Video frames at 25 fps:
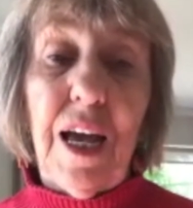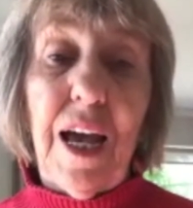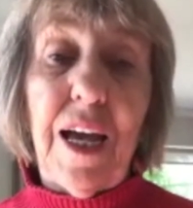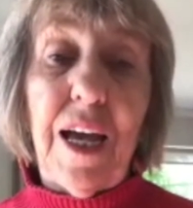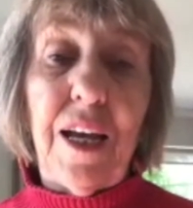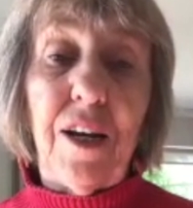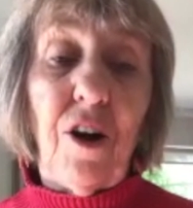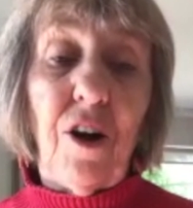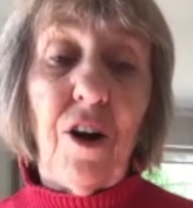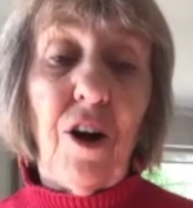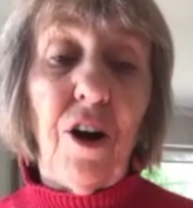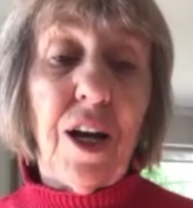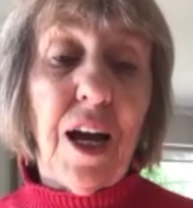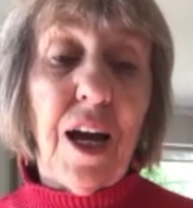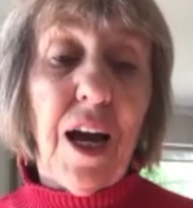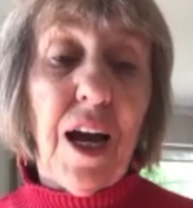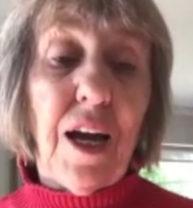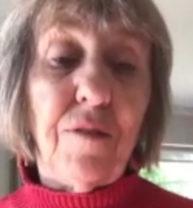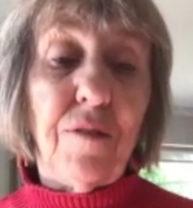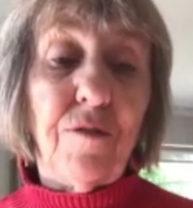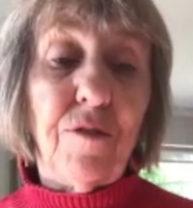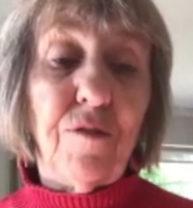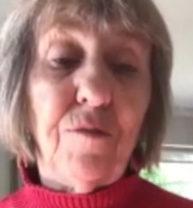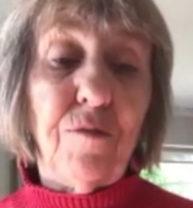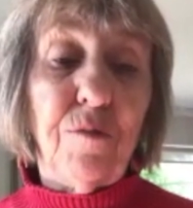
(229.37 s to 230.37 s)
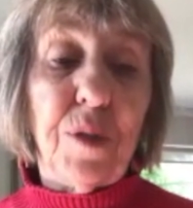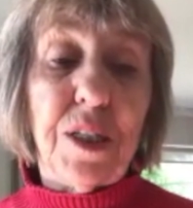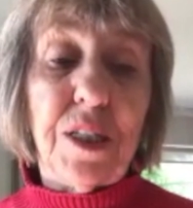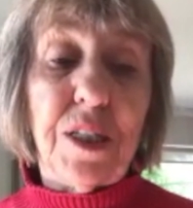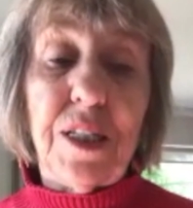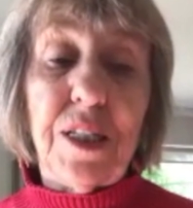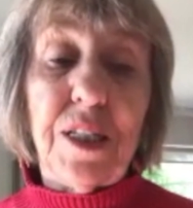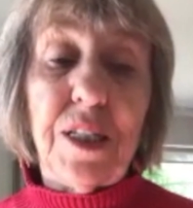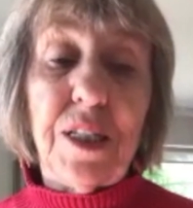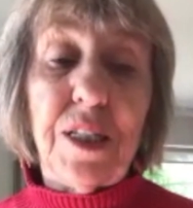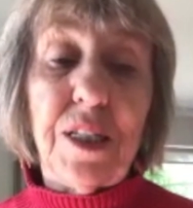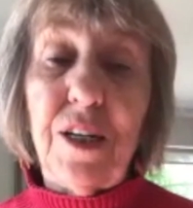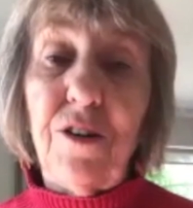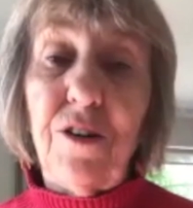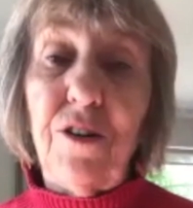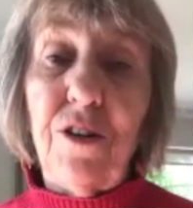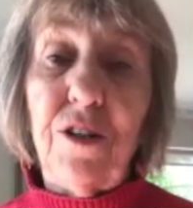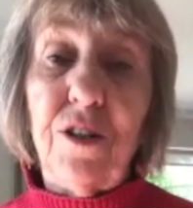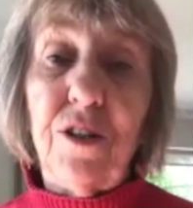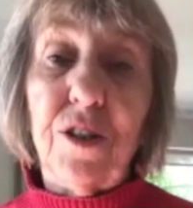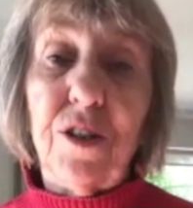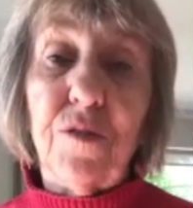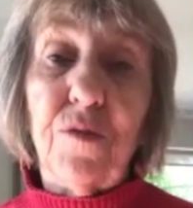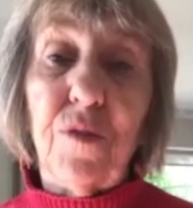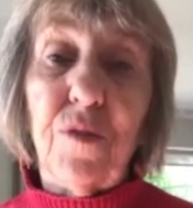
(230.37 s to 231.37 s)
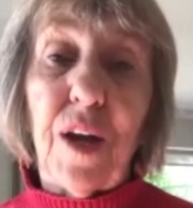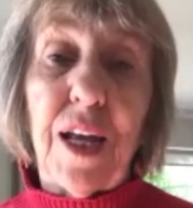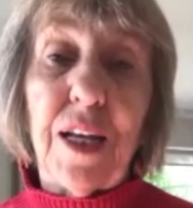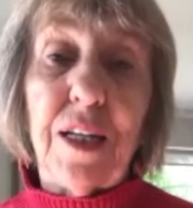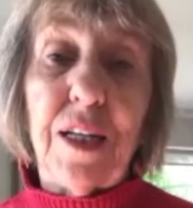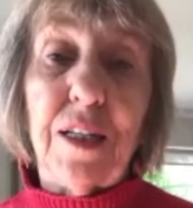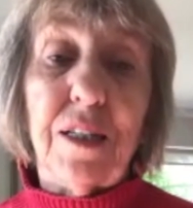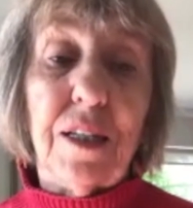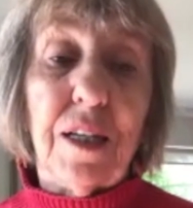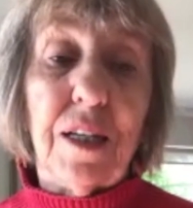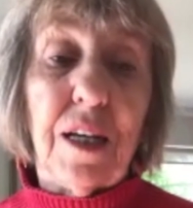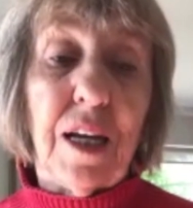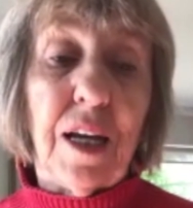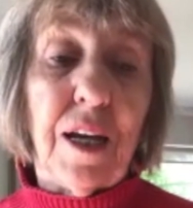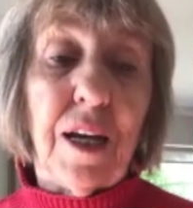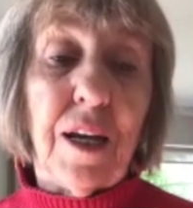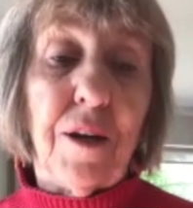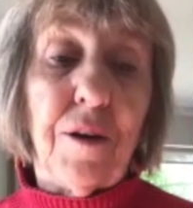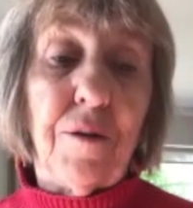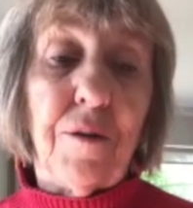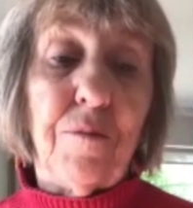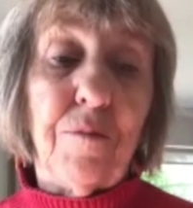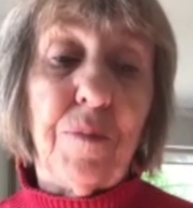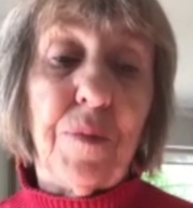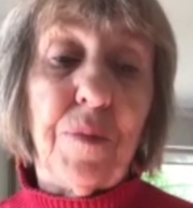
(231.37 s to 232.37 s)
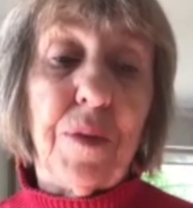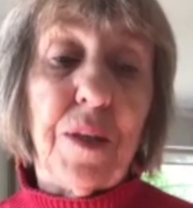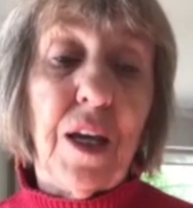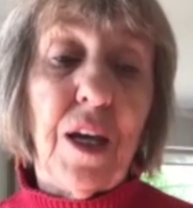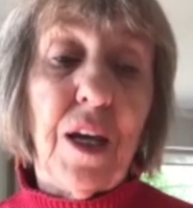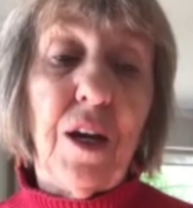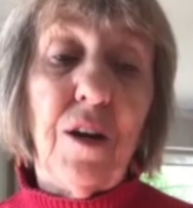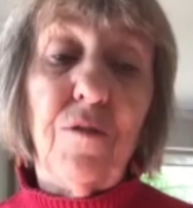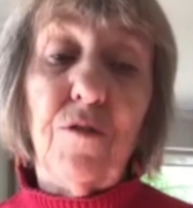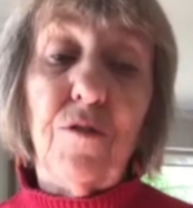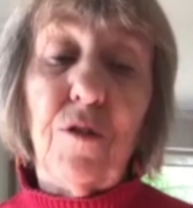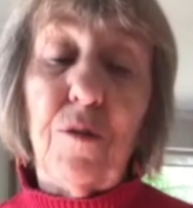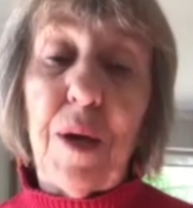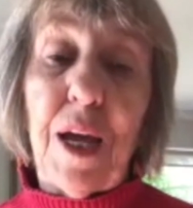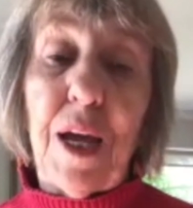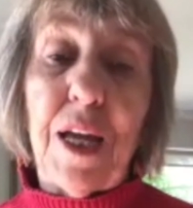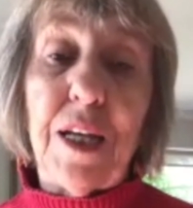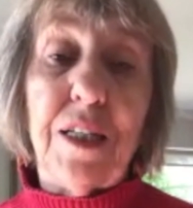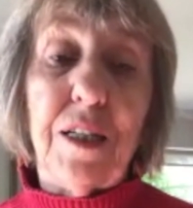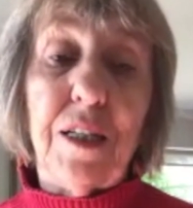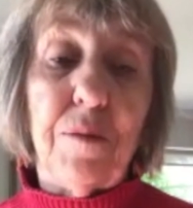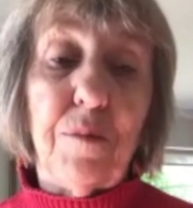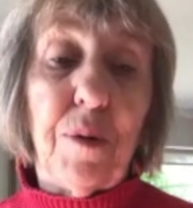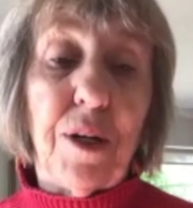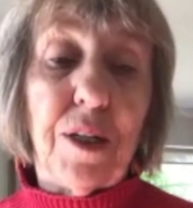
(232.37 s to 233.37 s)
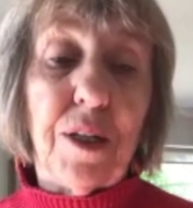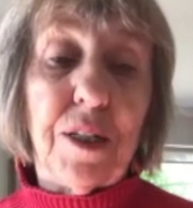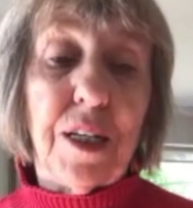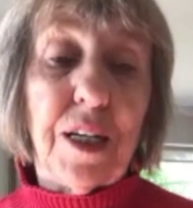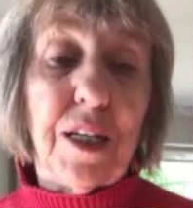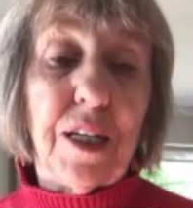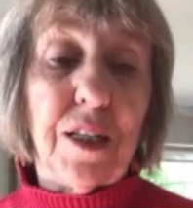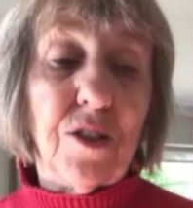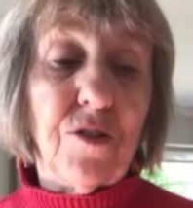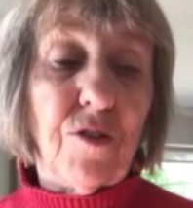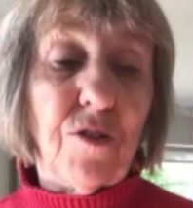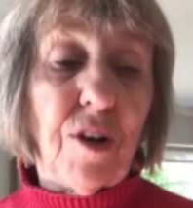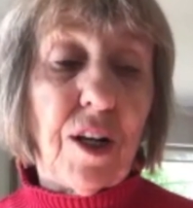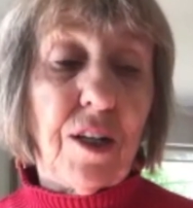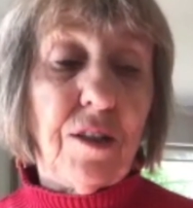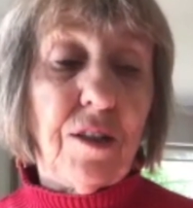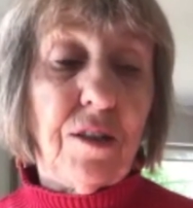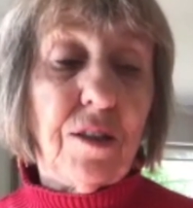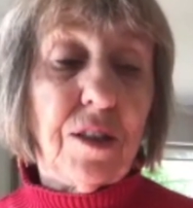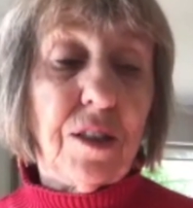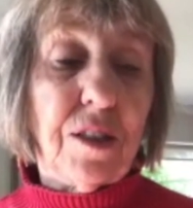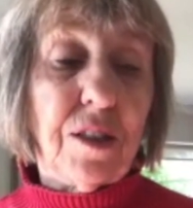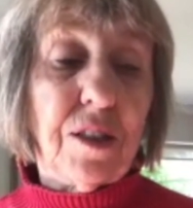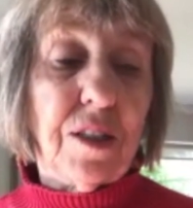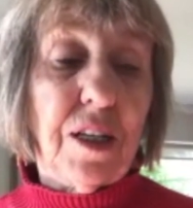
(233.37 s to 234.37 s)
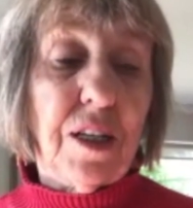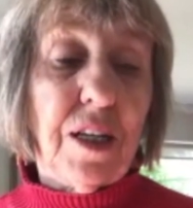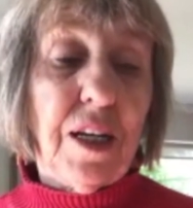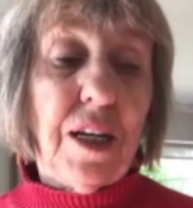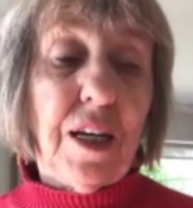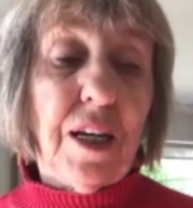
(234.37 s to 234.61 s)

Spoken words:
an archive of materials from anti-apartheid struggles,